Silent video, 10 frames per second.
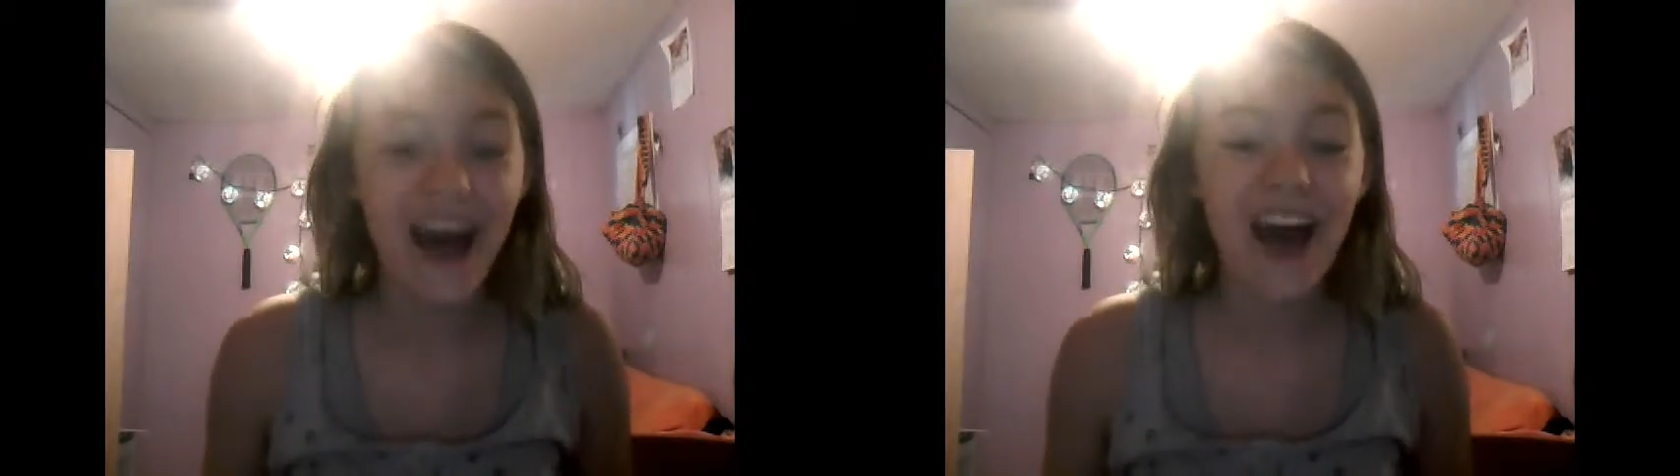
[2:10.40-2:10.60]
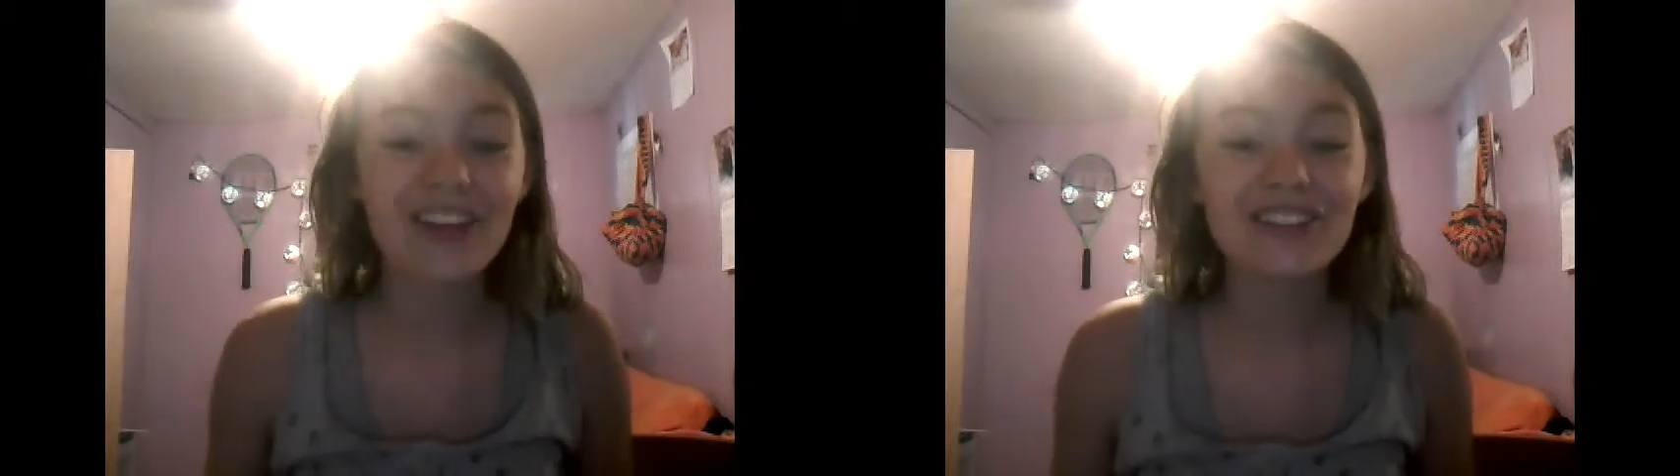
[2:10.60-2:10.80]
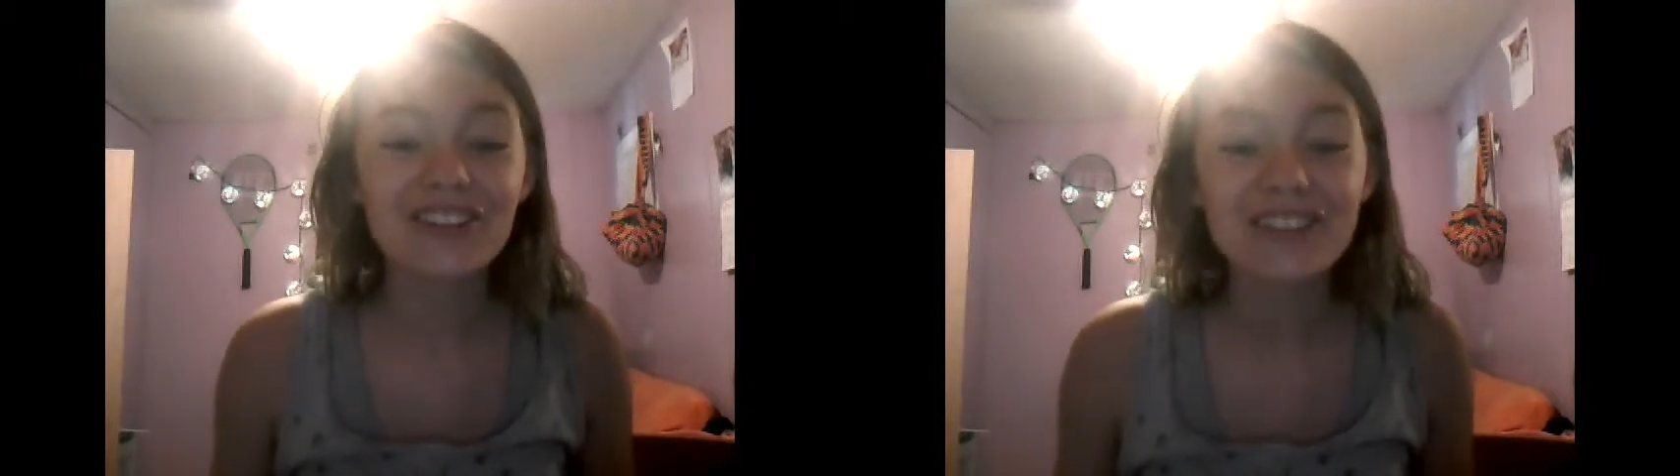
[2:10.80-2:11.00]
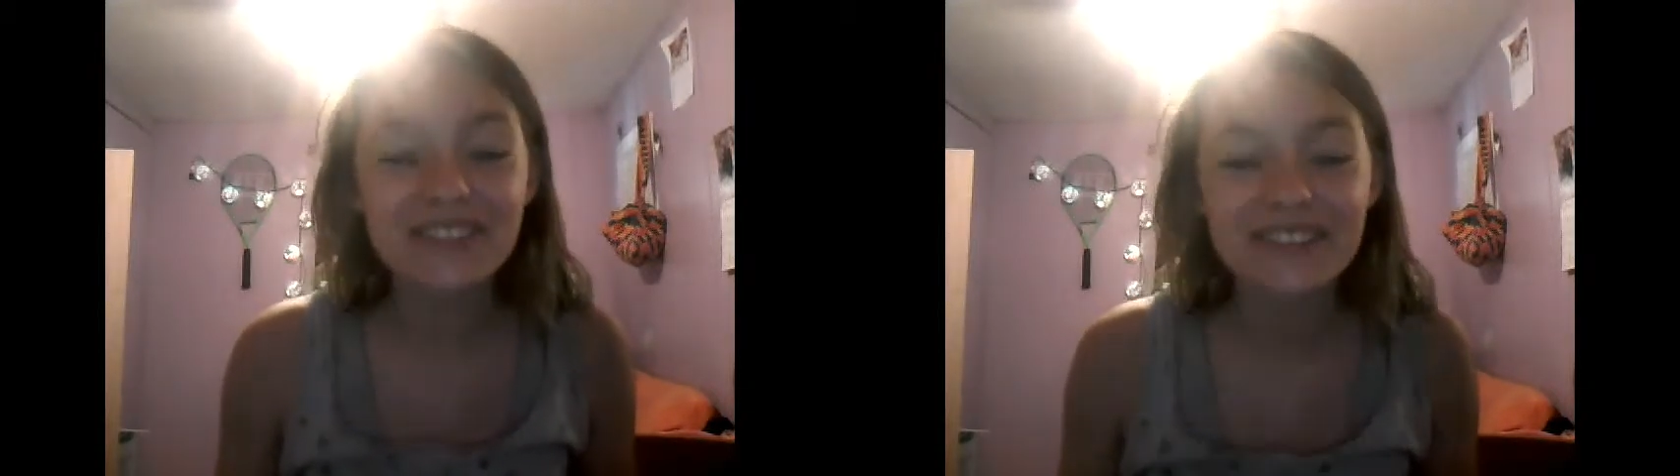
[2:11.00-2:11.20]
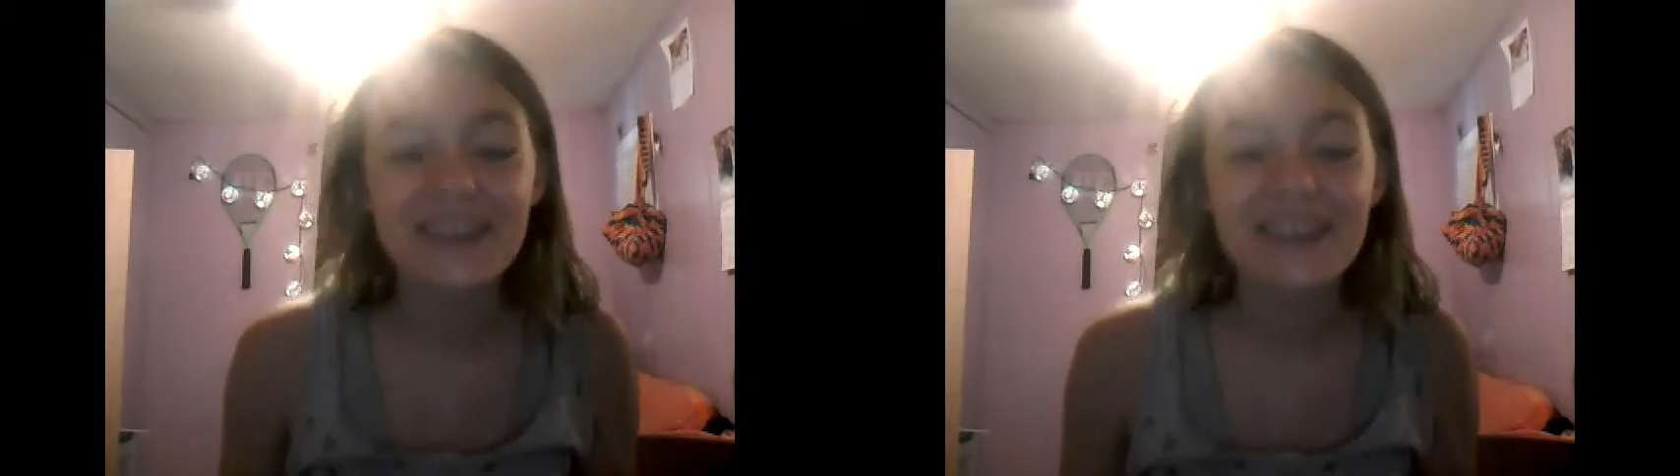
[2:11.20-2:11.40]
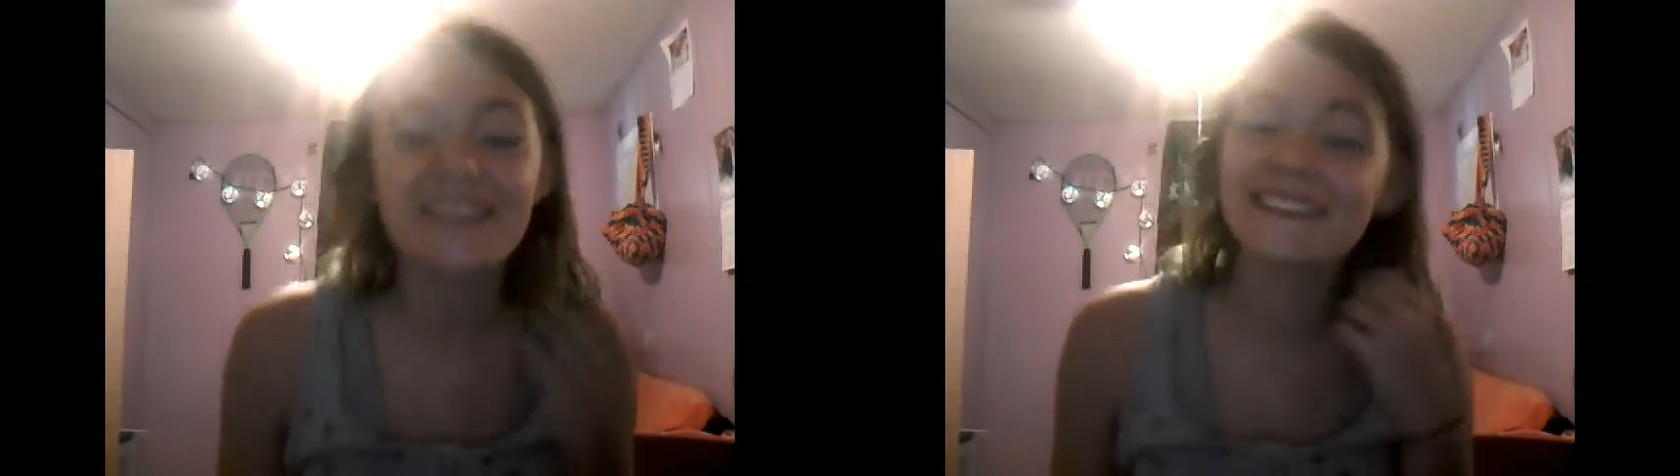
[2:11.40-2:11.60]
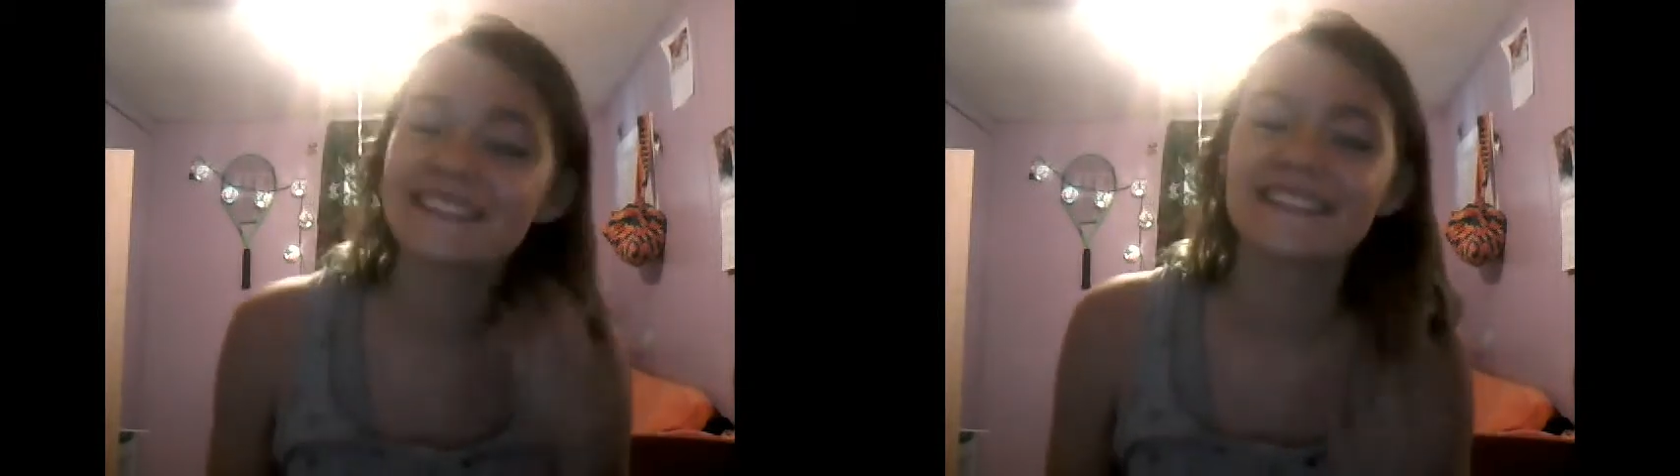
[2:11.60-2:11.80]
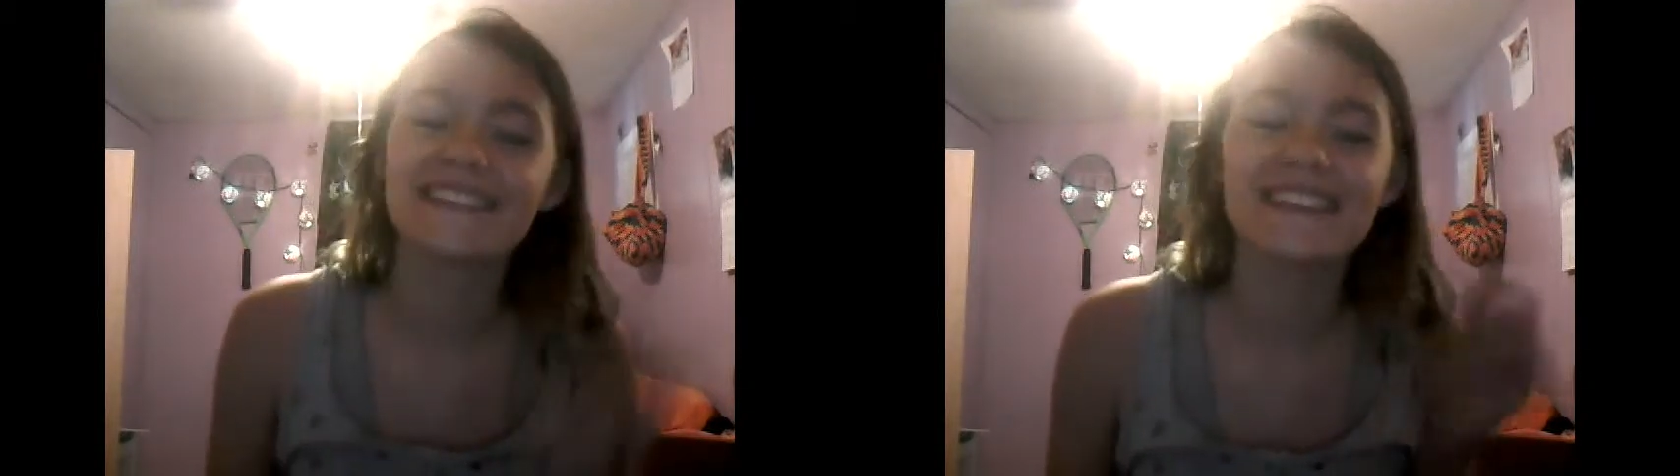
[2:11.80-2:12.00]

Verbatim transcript: Alyssa is in